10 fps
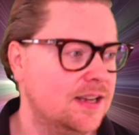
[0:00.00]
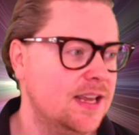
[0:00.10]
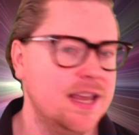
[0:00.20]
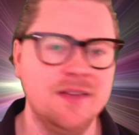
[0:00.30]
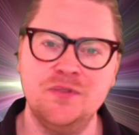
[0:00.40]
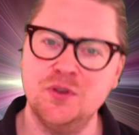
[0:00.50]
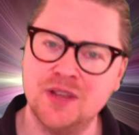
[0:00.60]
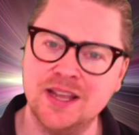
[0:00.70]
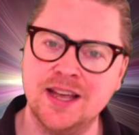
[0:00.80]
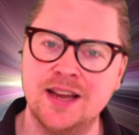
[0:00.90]
if you
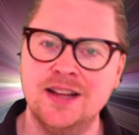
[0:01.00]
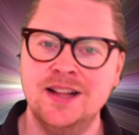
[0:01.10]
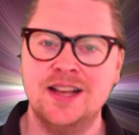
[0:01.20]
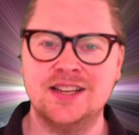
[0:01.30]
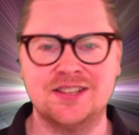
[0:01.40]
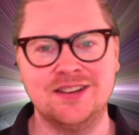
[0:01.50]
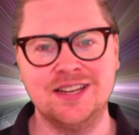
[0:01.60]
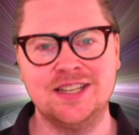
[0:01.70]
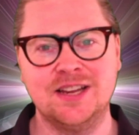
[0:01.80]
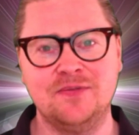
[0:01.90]
can get a
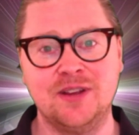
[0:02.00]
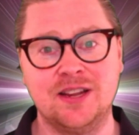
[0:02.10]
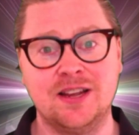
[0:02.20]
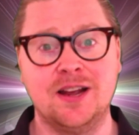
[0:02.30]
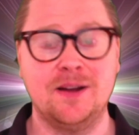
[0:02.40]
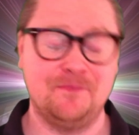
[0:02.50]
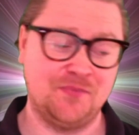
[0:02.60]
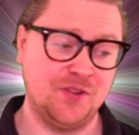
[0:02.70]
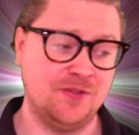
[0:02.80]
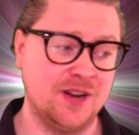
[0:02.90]
scientific
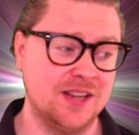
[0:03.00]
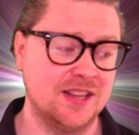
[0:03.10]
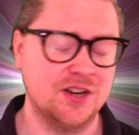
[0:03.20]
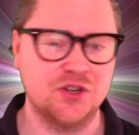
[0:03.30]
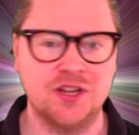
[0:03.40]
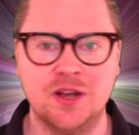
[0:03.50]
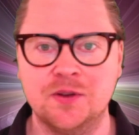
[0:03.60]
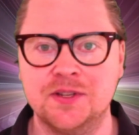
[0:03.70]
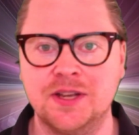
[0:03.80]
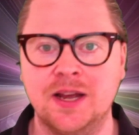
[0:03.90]
flight that actually
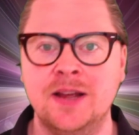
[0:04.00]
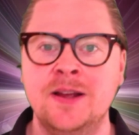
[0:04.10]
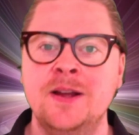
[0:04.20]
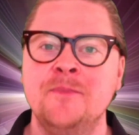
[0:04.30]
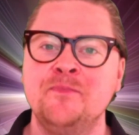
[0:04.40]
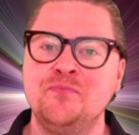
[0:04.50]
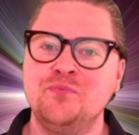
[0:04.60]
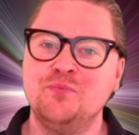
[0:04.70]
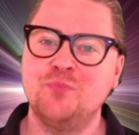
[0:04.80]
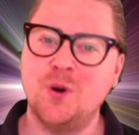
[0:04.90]
goes there.
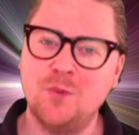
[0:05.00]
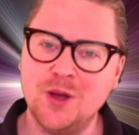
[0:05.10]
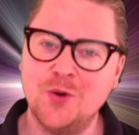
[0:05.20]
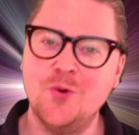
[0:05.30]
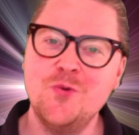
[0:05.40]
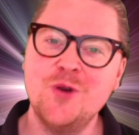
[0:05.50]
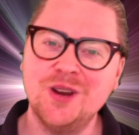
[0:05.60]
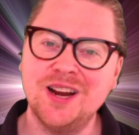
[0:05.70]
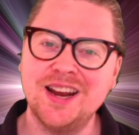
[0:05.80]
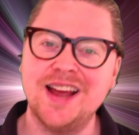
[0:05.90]
But we're all going
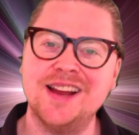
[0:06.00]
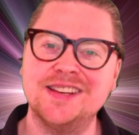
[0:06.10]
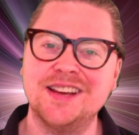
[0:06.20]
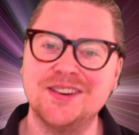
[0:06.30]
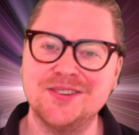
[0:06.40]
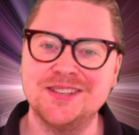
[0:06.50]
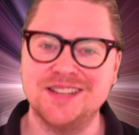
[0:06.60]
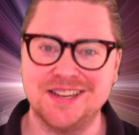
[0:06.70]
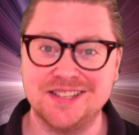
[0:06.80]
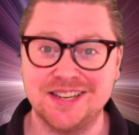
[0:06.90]
to land at our
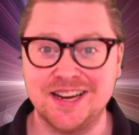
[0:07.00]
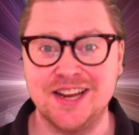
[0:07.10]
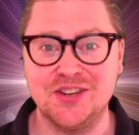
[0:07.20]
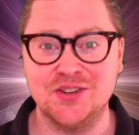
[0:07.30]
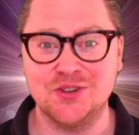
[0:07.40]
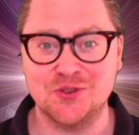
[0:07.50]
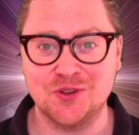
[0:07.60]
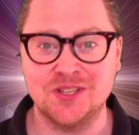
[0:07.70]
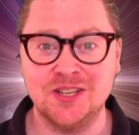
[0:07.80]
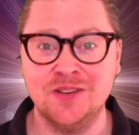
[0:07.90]
destination.
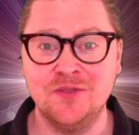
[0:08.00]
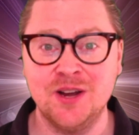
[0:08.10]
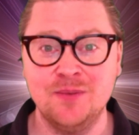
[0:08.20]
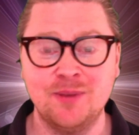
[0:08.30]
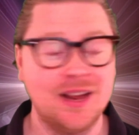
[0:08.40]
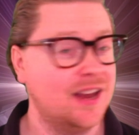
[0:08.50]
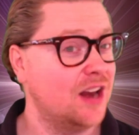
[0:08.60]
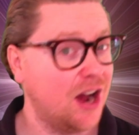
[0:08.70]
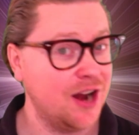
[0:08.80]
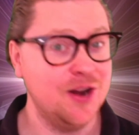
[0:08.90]
Trust the divine plan.
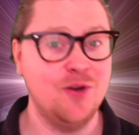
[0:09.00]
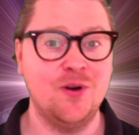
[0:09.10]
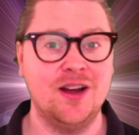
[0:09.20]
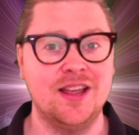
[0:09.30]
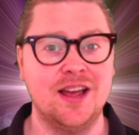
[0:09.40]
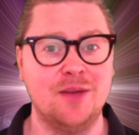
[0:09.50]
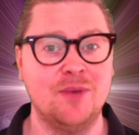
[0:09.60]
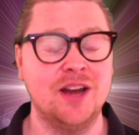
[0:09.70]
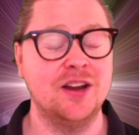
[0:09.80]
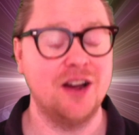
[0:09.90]
I know I am.
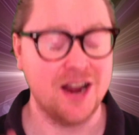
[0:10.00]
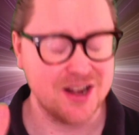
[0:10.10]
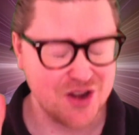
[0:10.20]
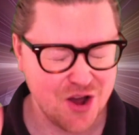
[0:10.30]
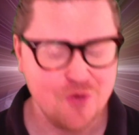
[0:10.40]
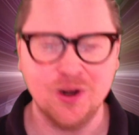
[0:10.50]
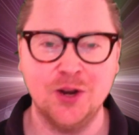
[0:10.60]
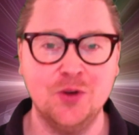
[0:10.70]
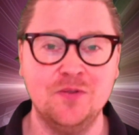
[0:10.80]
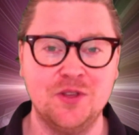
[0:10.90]
I know a
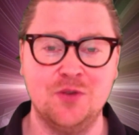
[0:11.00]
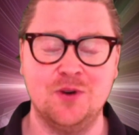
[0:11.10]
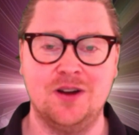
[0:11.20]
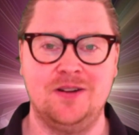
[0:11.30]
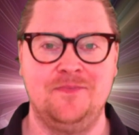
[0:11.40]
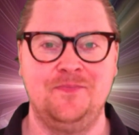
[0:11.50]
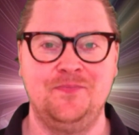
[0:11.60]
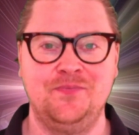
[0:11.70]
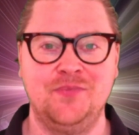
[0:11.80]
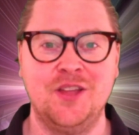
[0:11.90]
lot of you are.
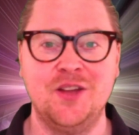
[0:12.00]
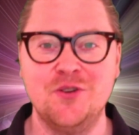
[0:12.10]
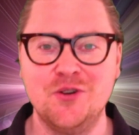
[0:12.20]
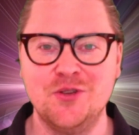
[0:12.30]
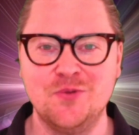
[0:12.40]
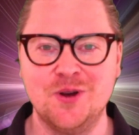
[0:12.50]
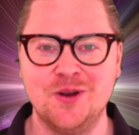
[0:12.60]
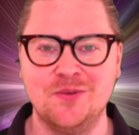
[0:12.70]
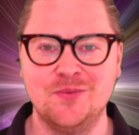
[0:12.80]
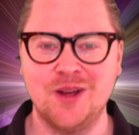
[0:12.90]
I know you are.
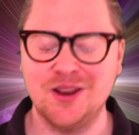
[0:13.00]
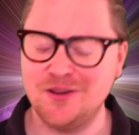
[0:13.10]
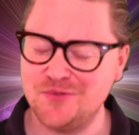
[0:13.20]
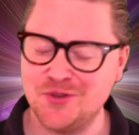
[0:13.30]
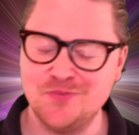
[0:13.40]
I love you.